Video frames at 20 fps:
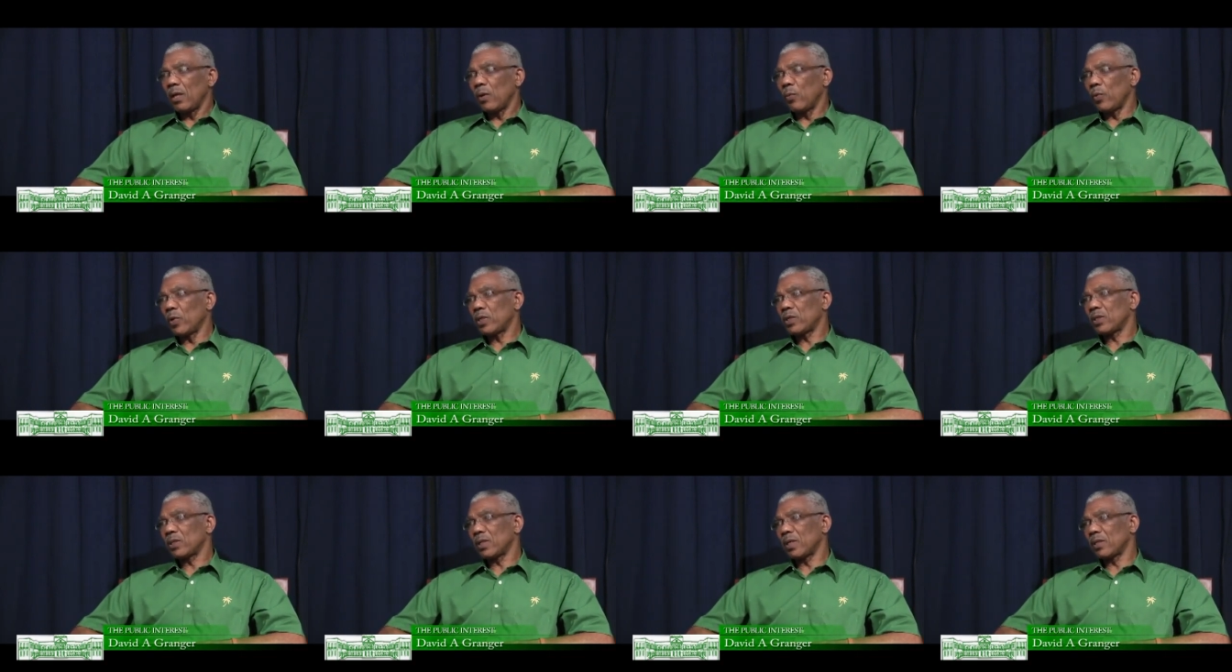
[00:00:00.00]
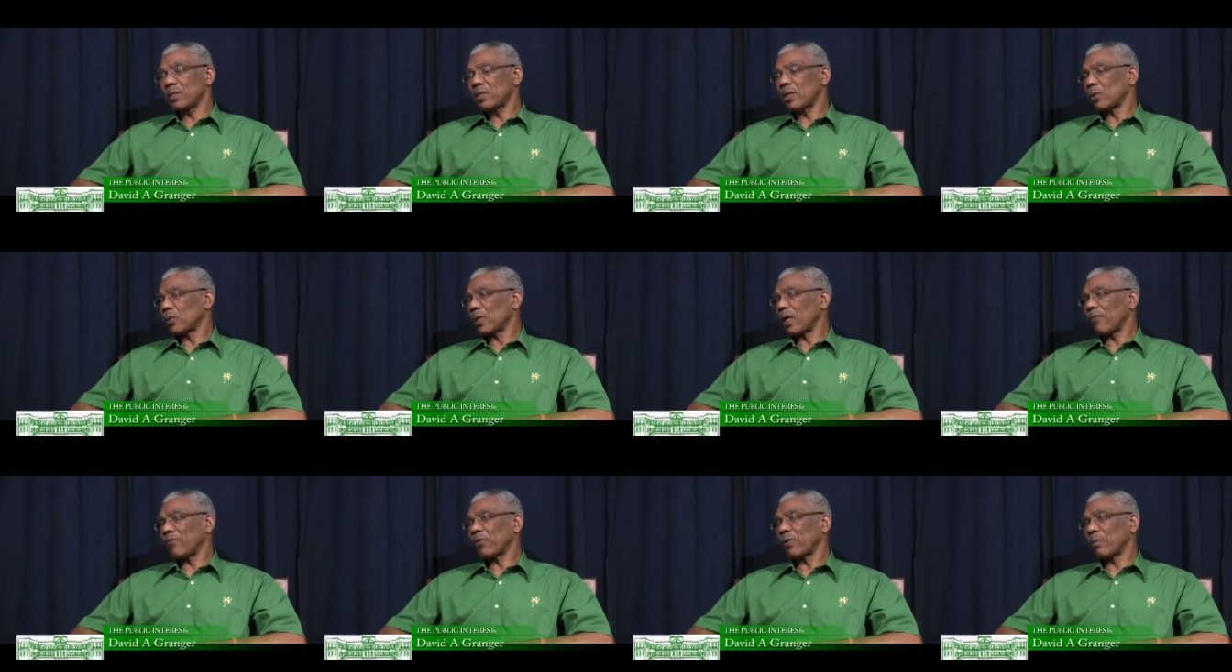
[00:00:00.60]
in which uh, South
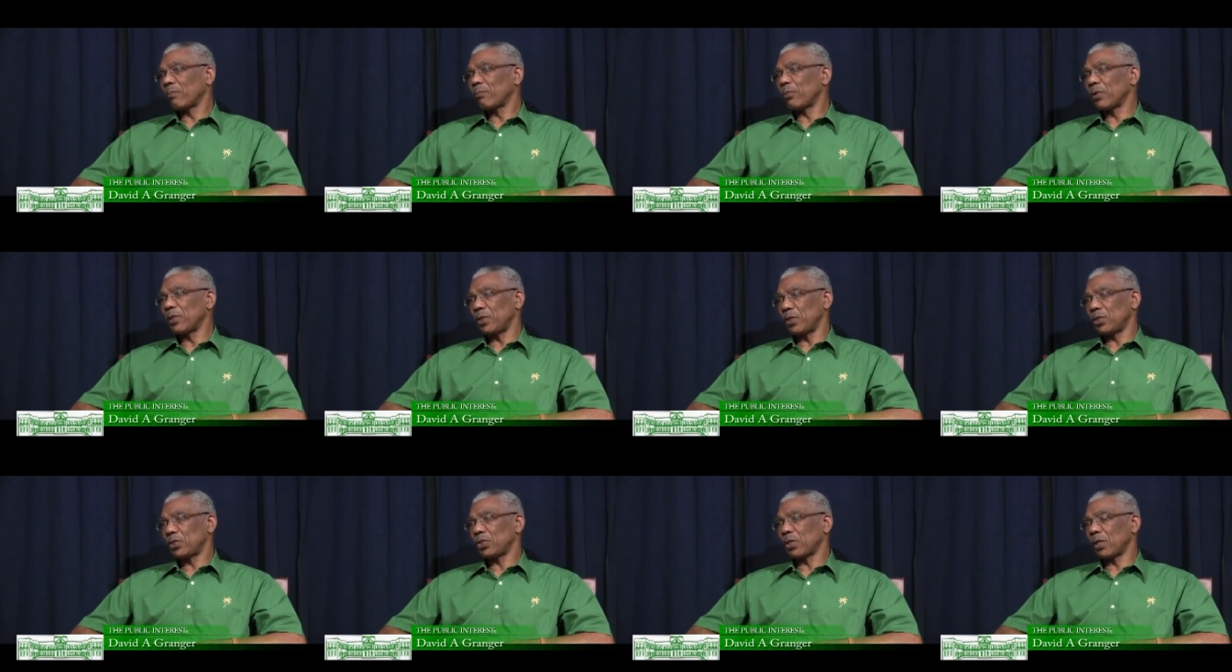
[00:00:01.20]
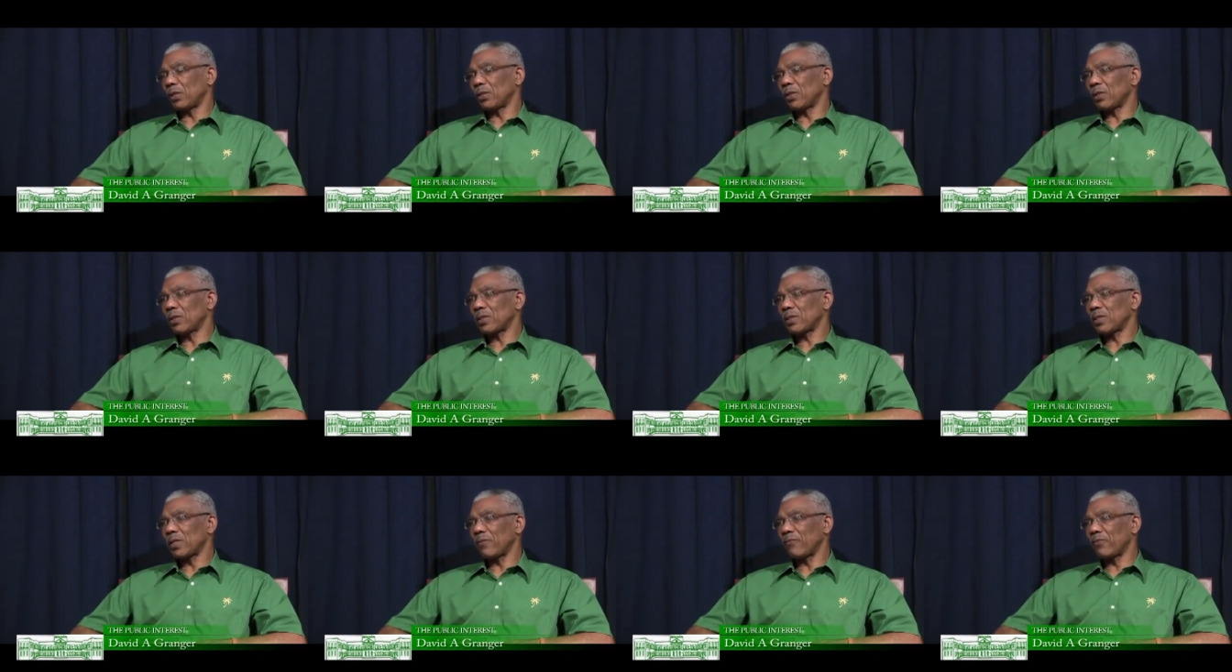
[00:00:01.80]
African police shot down
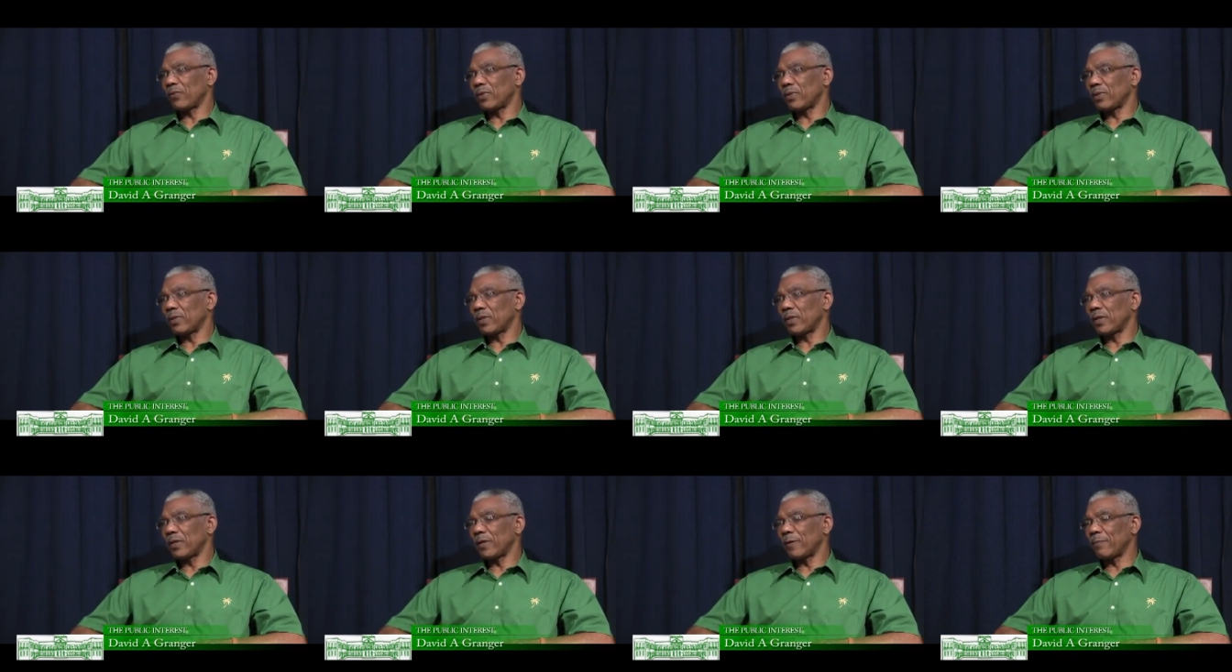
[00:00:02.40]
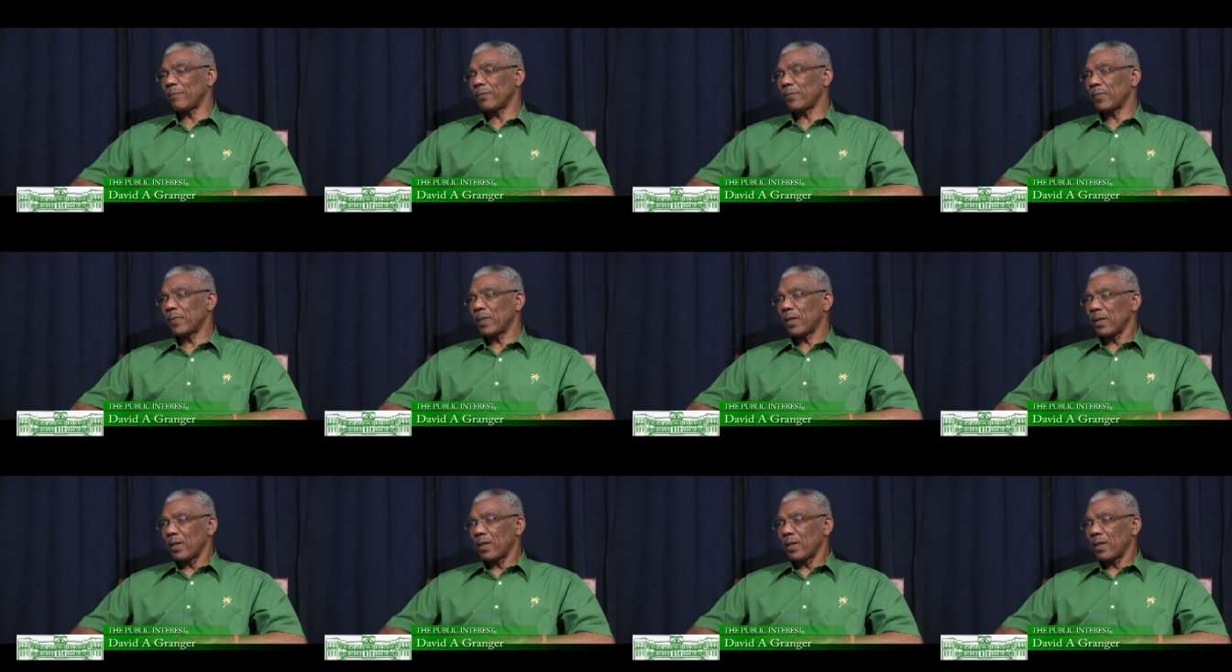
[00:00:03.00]
several um,